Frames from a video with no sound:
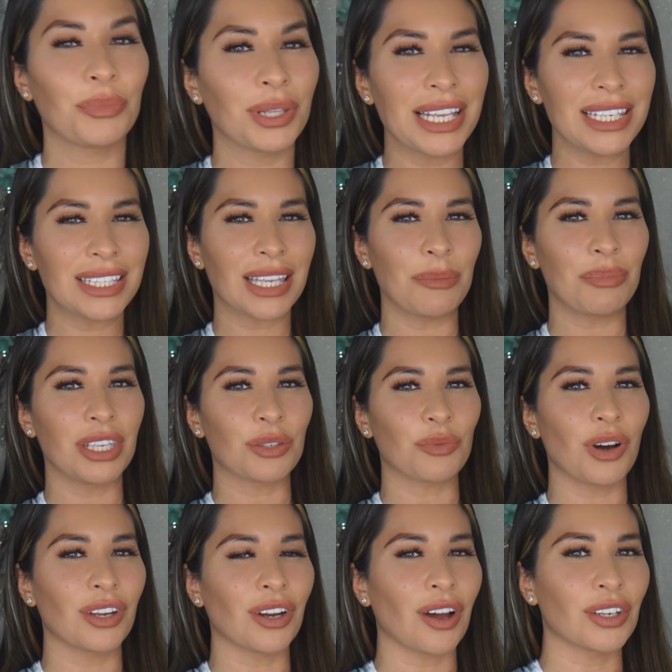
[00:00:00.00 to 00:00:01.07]
please keep this
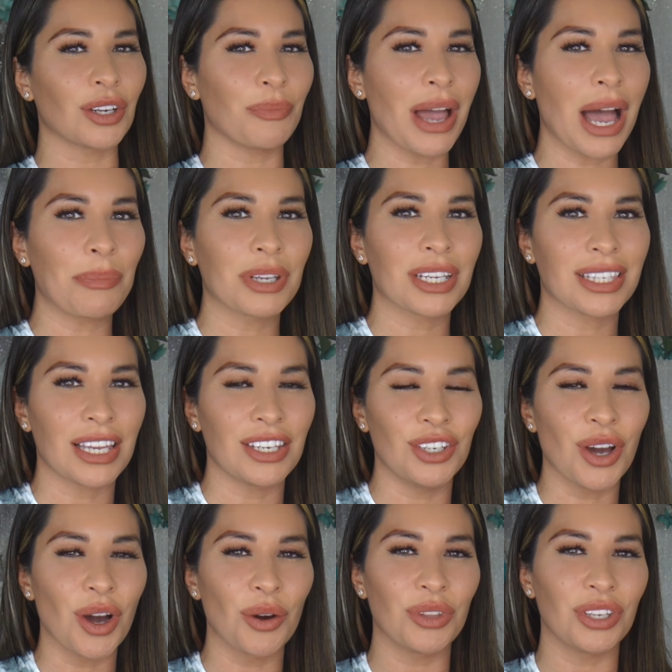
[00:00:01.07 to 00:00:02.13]
one on your map because I
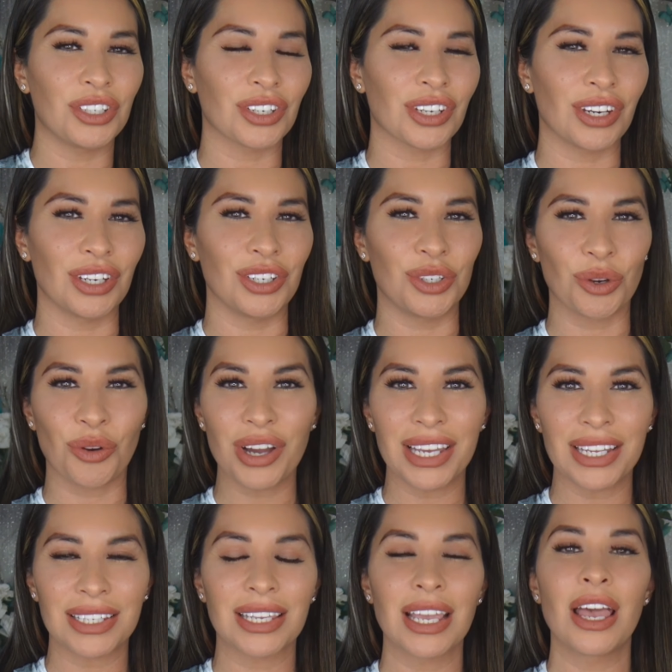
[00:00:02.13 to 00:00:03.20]
know that you're going to enjoy
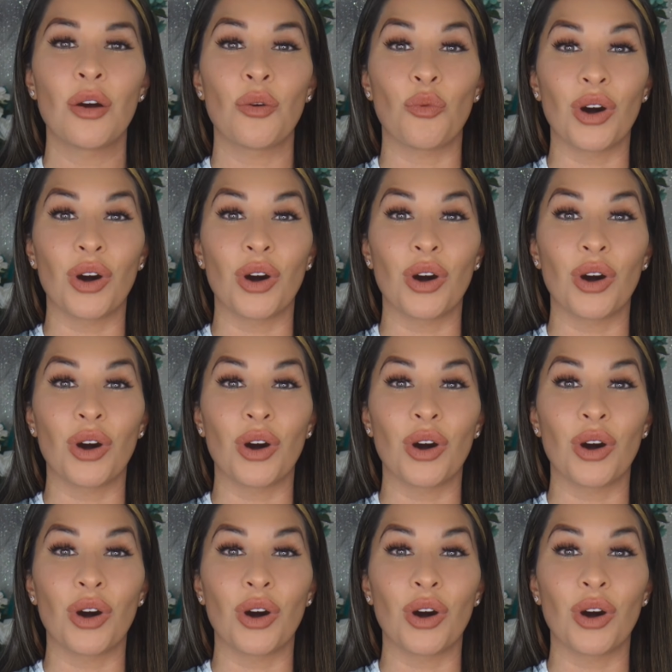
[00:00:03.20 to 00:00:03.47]
it.